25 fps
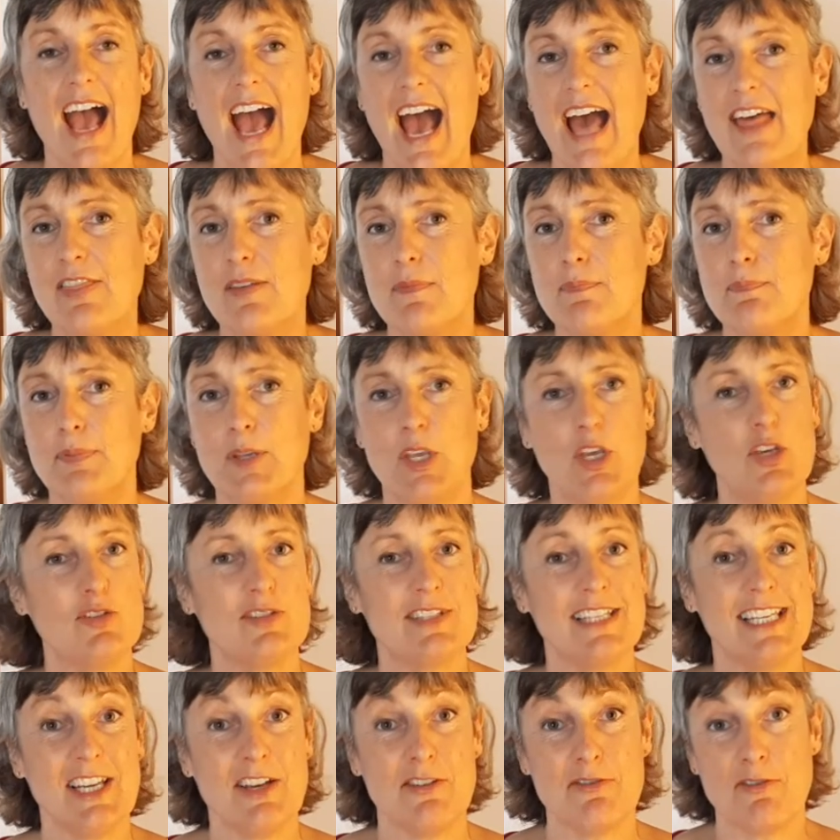And the
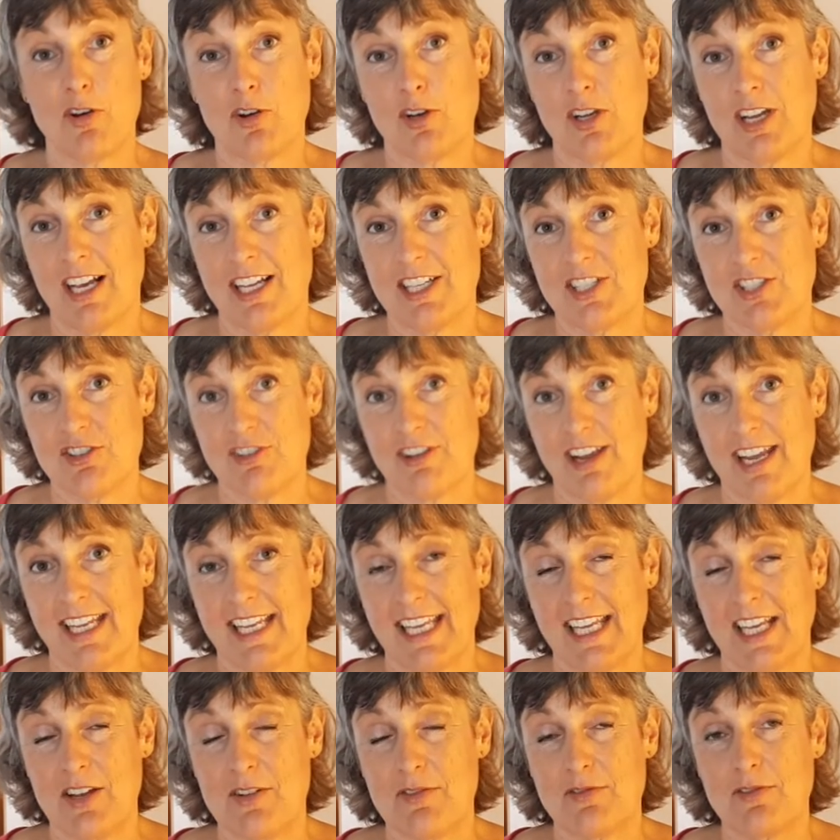beauty of online
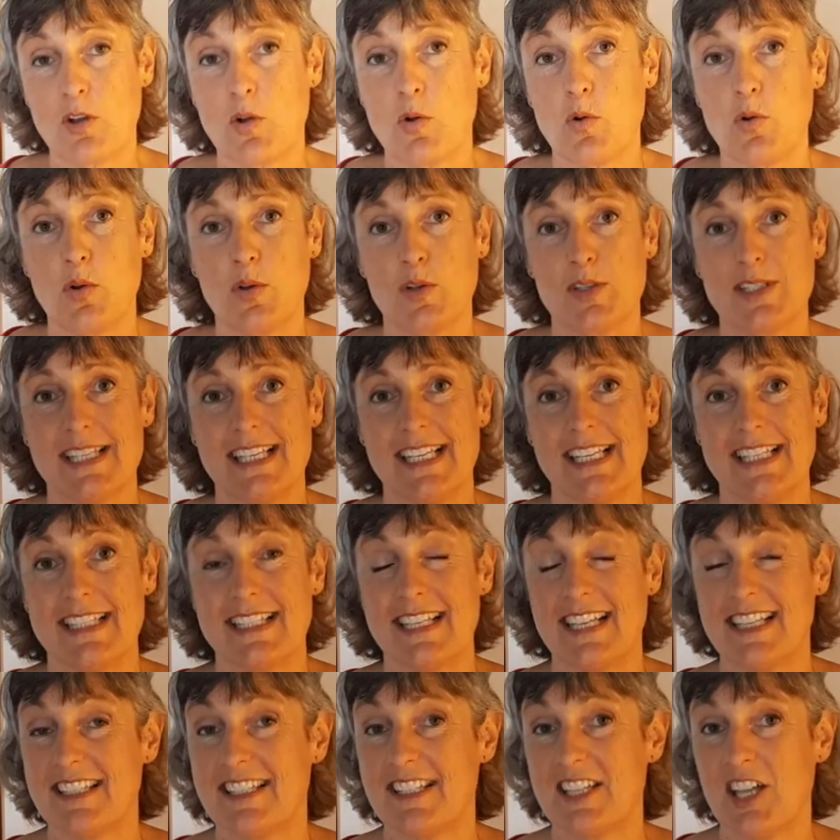training, of course, is
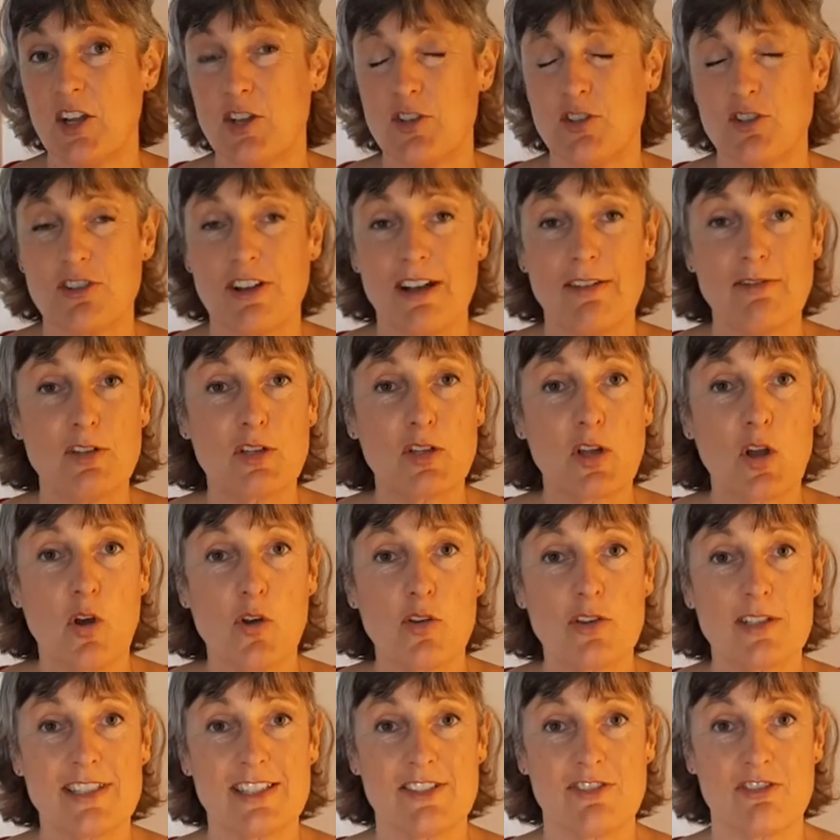there's no travel
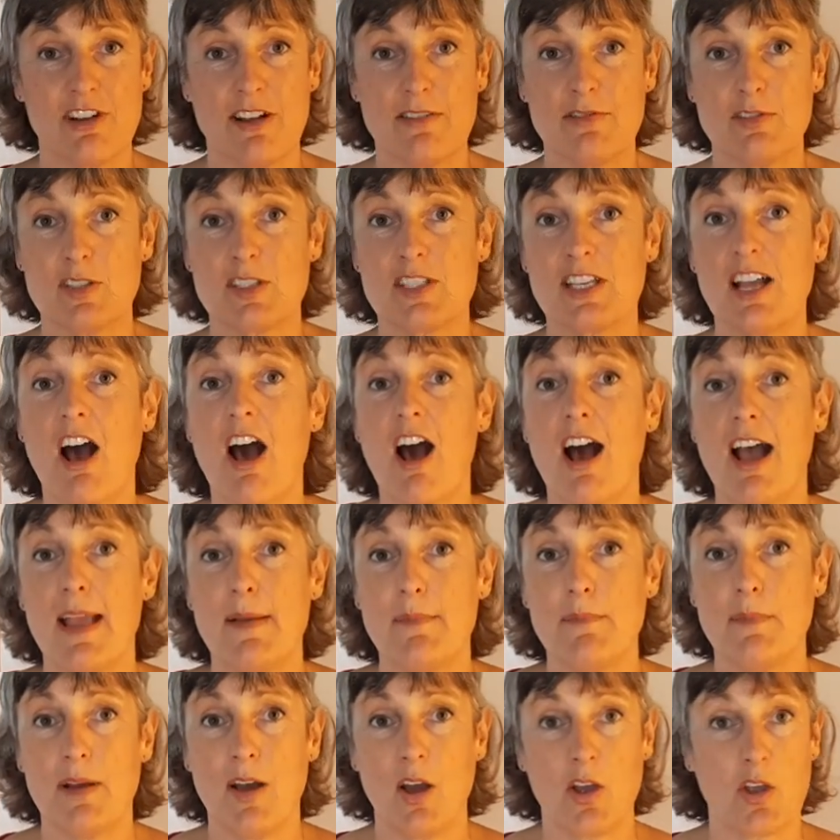costs, travel
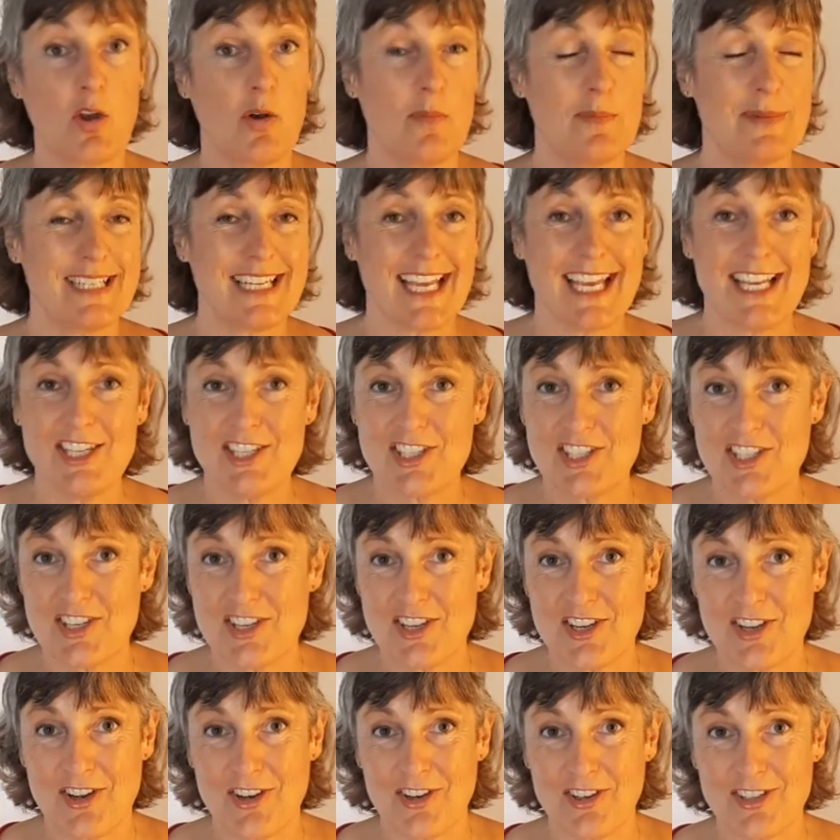time,
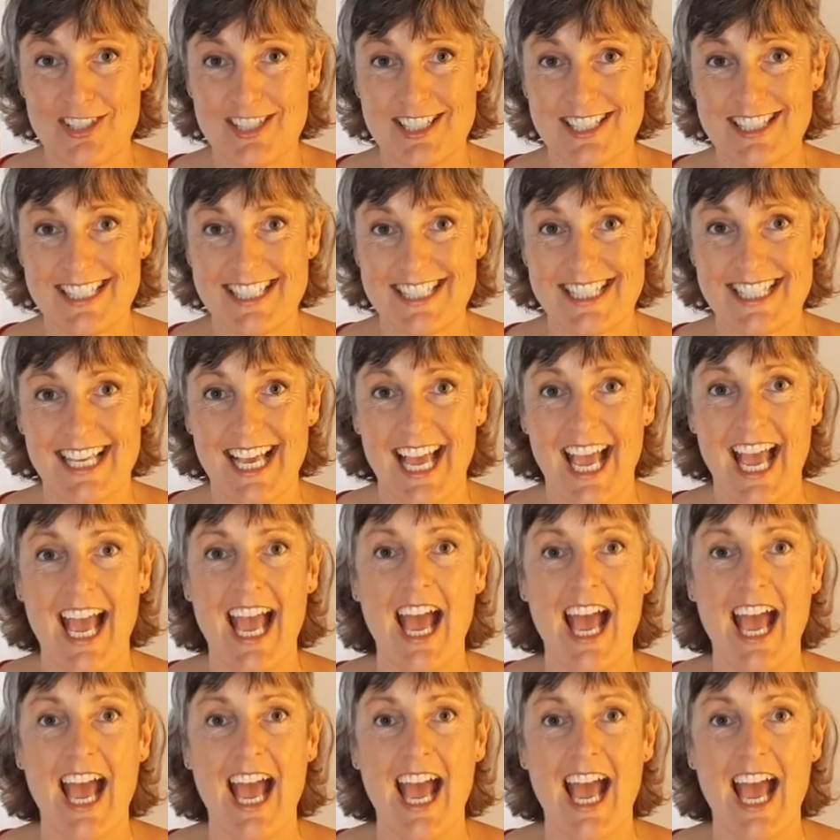accommodation costs.